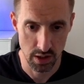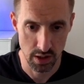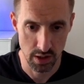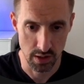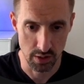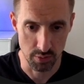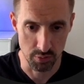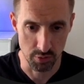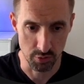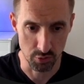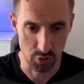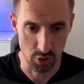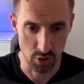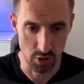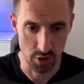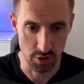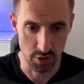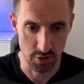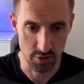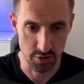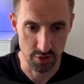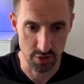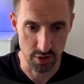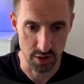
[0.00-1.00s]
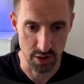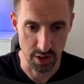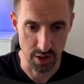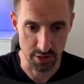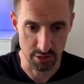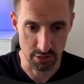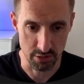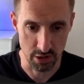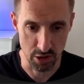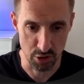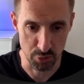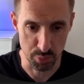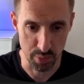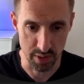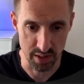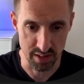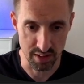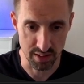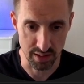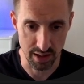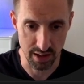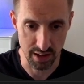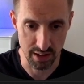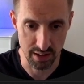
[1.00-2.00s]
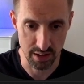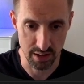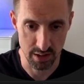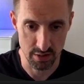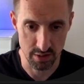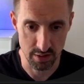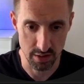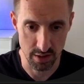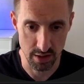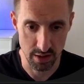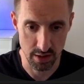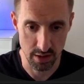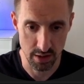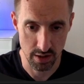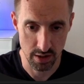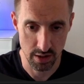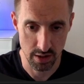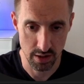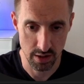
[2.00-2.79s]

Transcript: We've got another unexpected character.